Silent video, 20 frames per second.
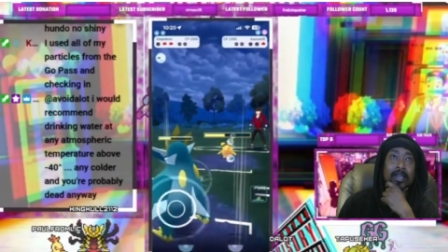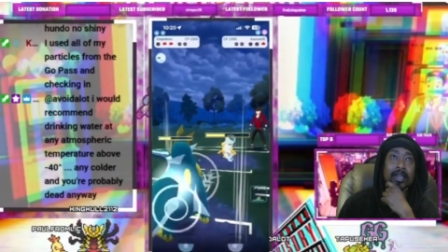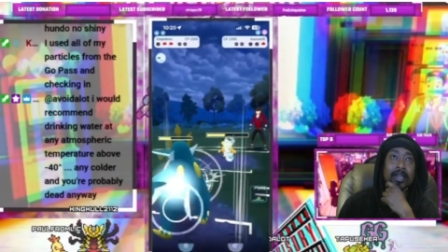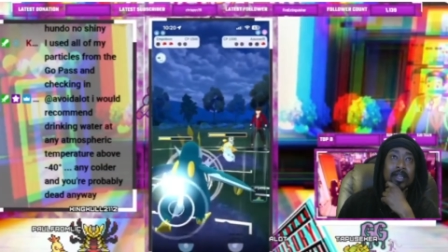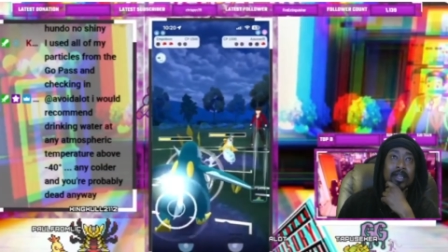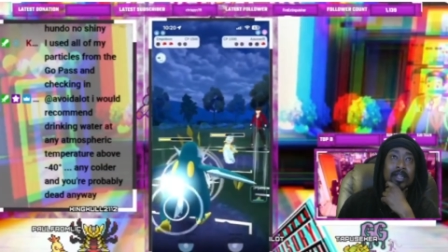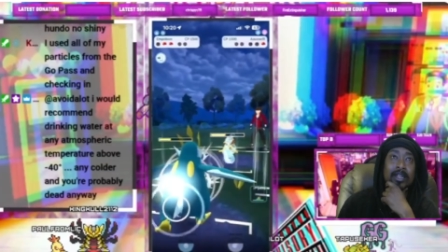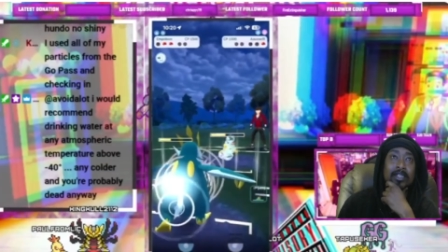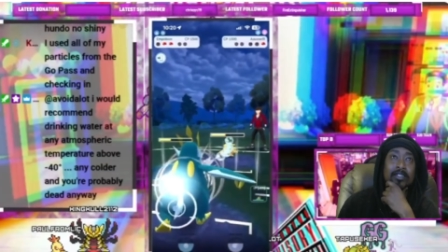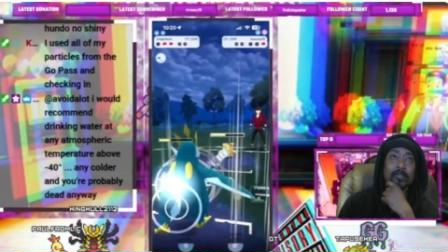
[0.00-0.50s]

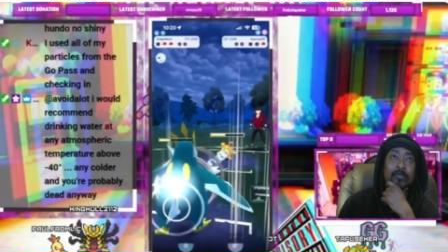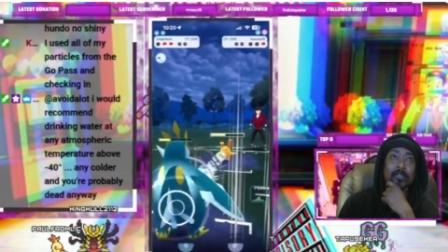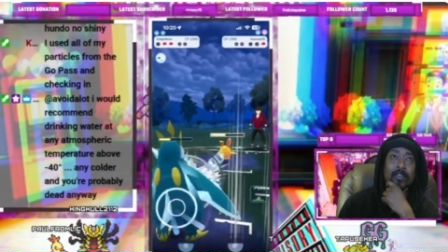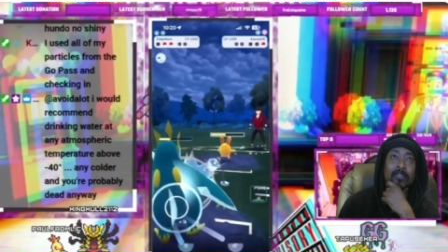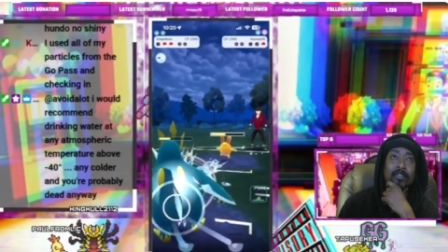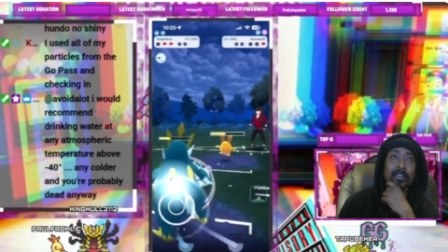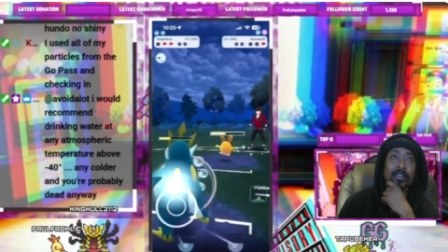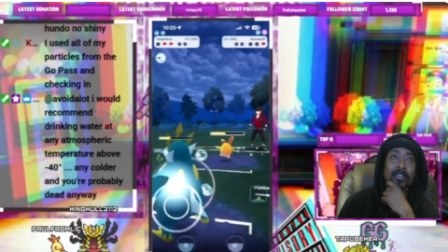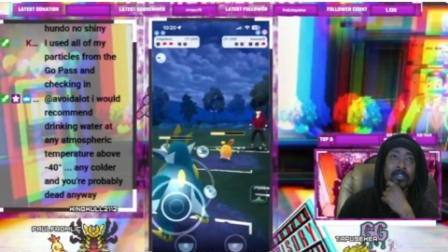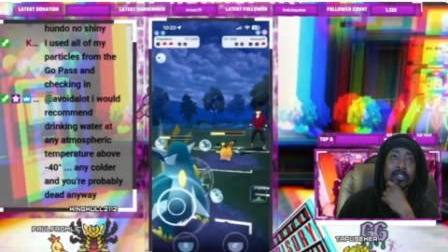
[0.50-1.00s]
It is a
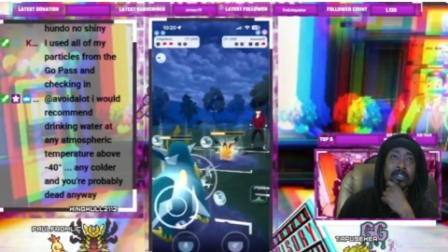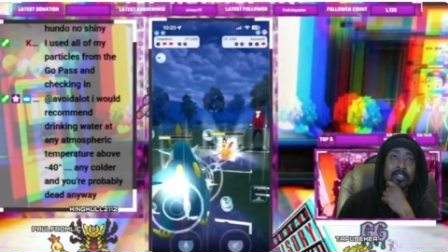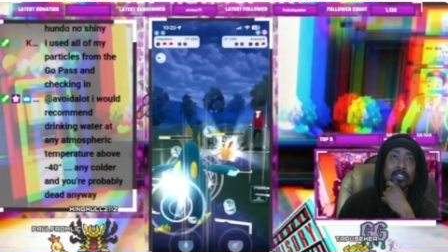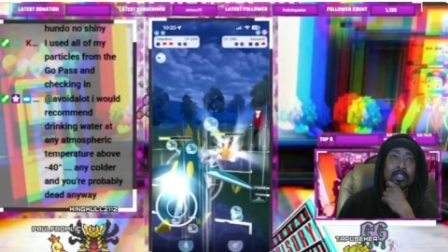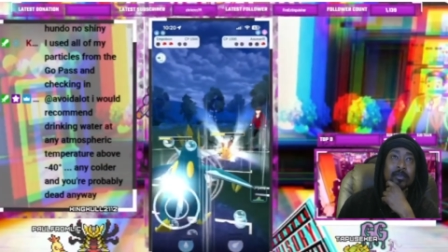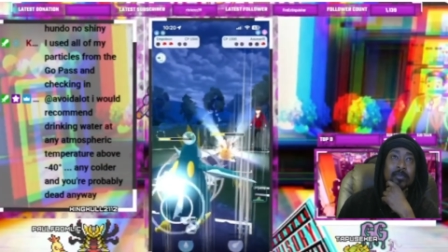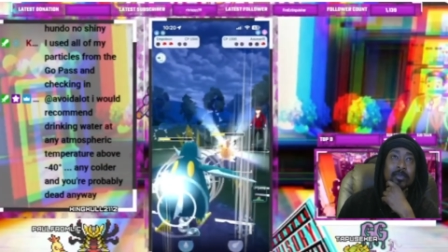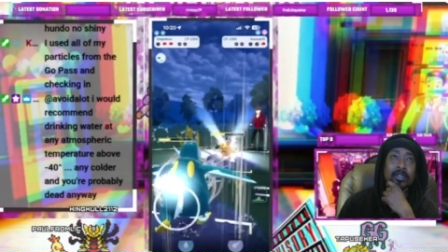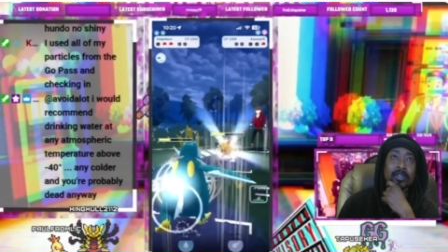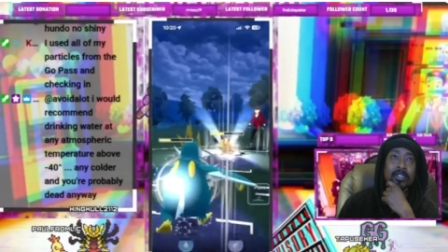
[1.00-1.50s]
1500
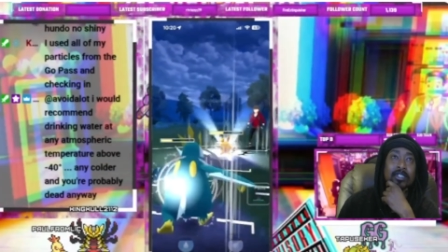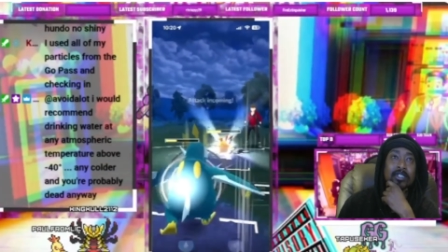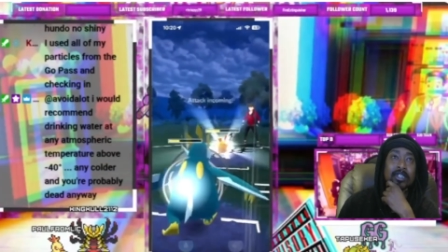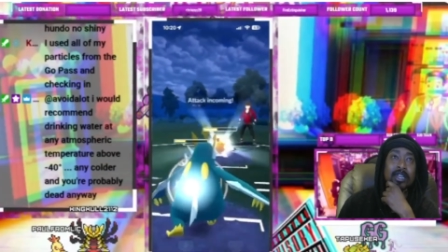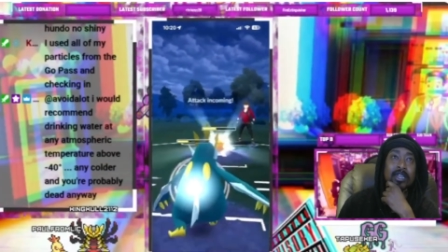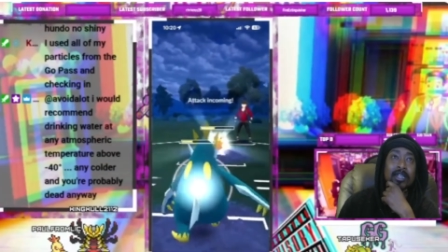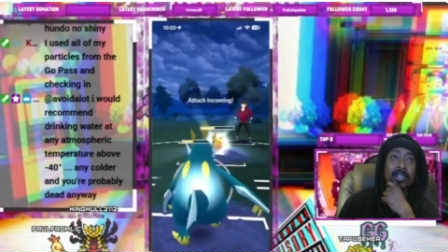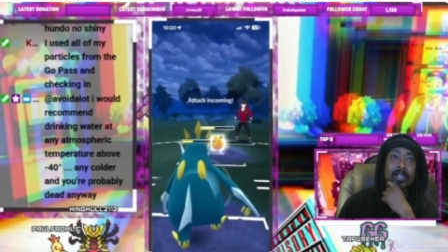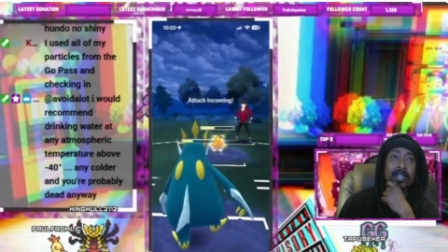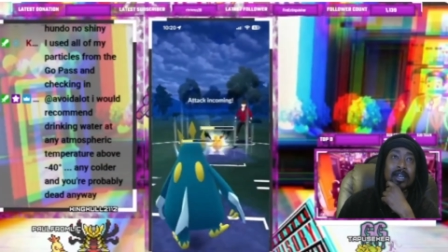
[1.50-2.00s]
CP
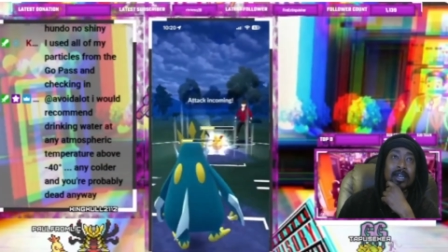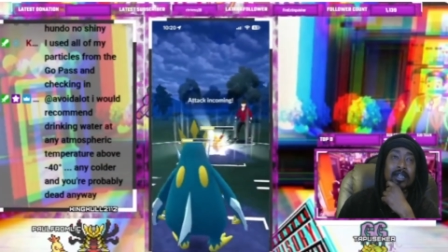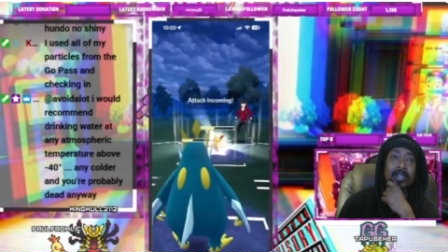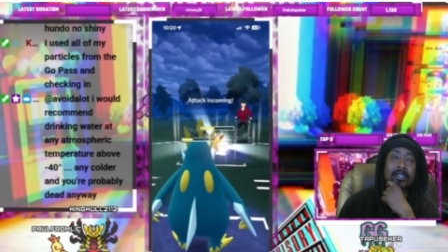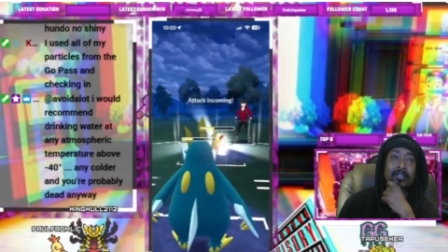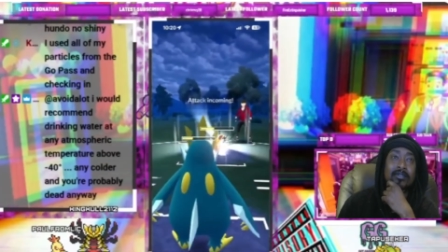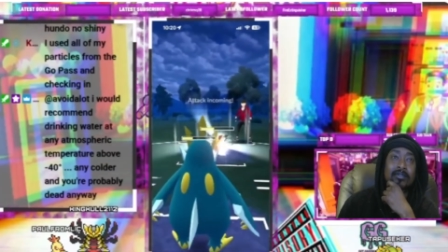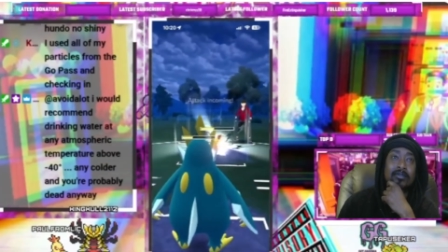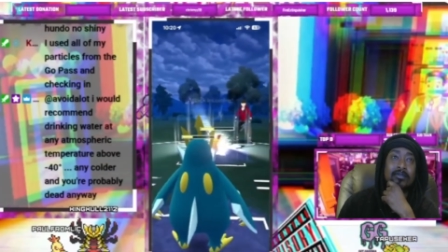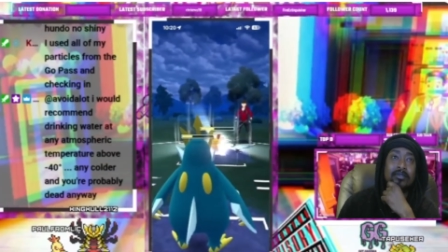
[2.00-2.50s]
shiny
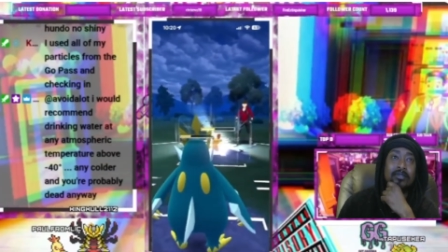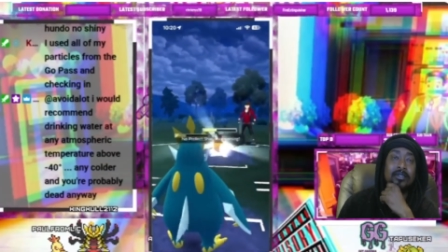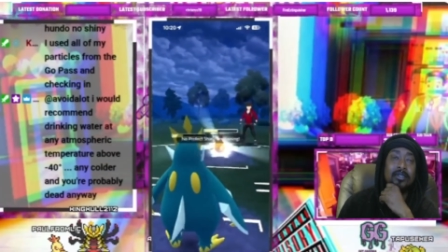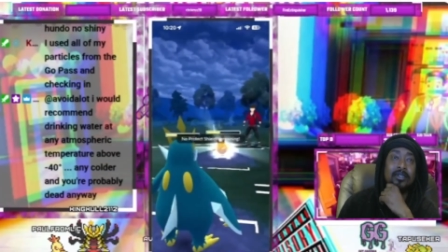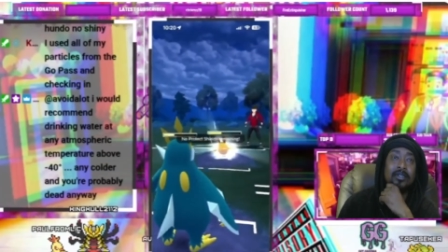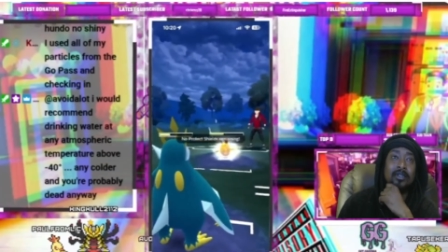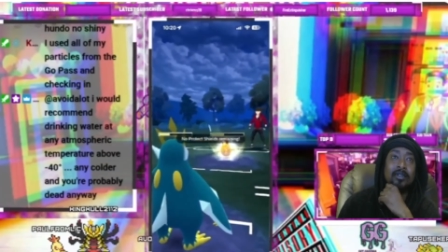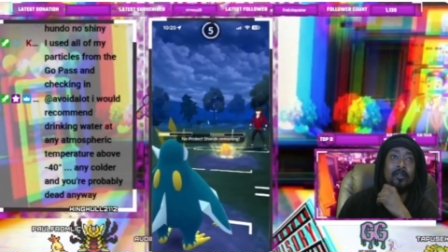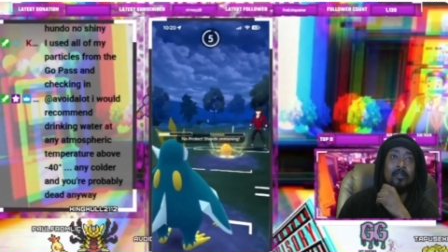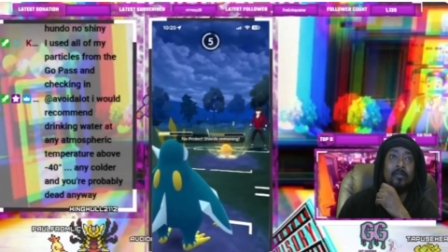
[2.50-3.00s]
Azu.
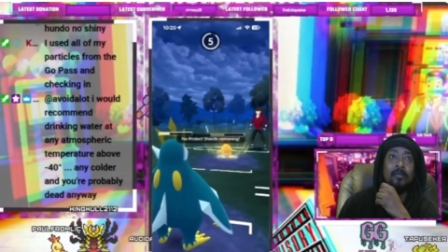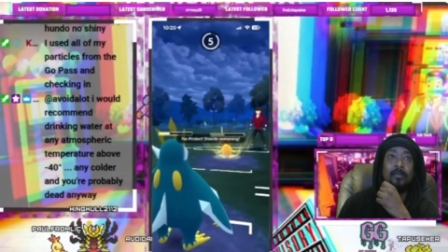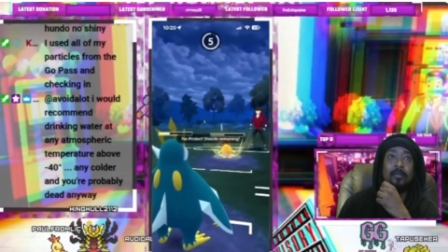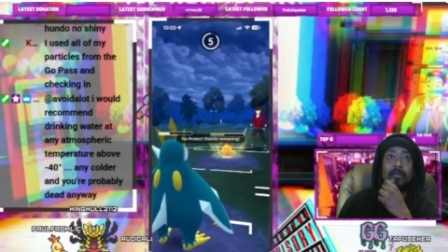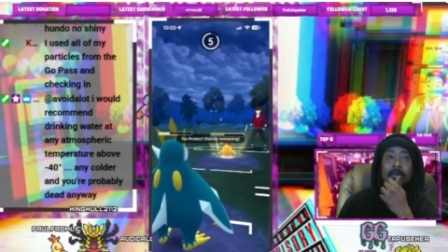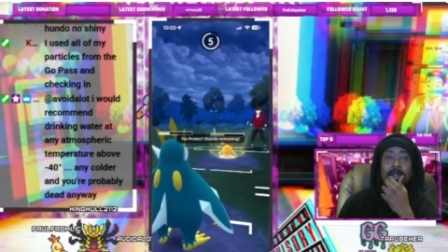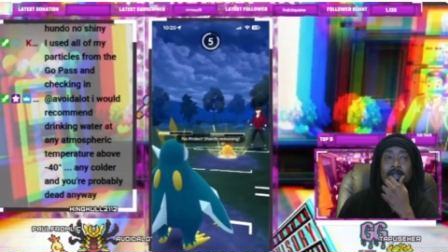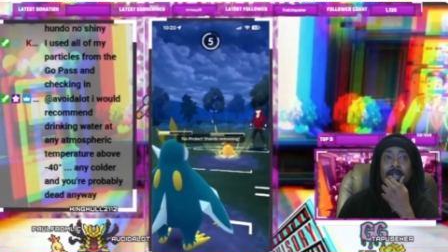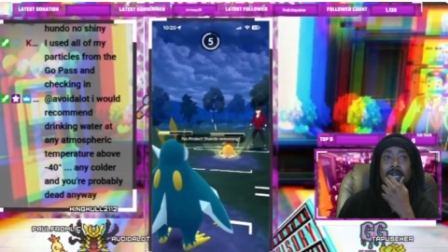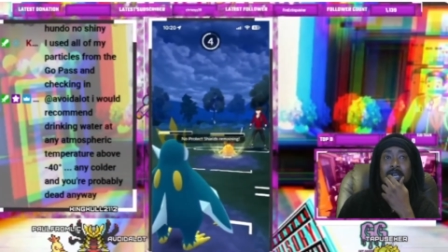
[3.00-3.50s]

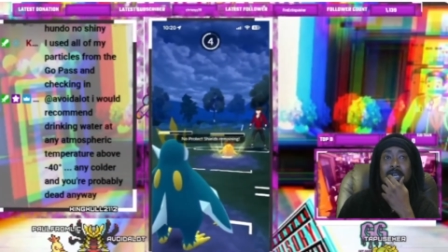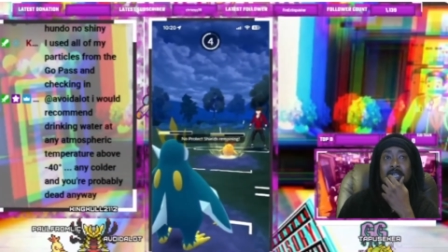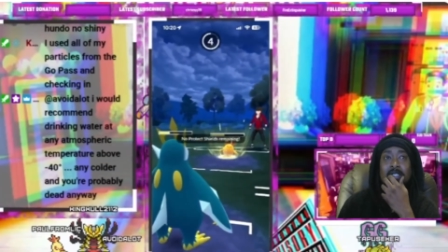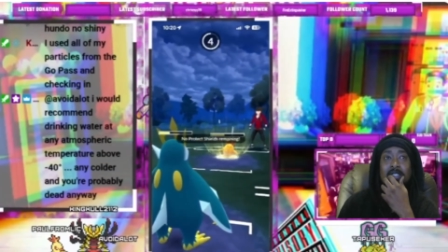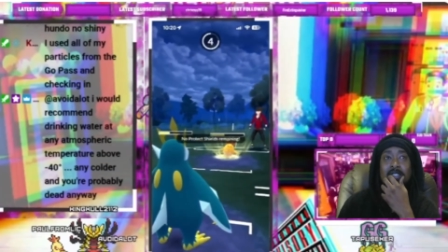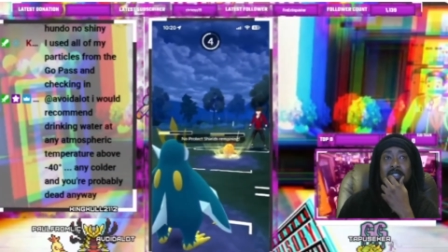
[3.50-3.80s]
Pretty nice.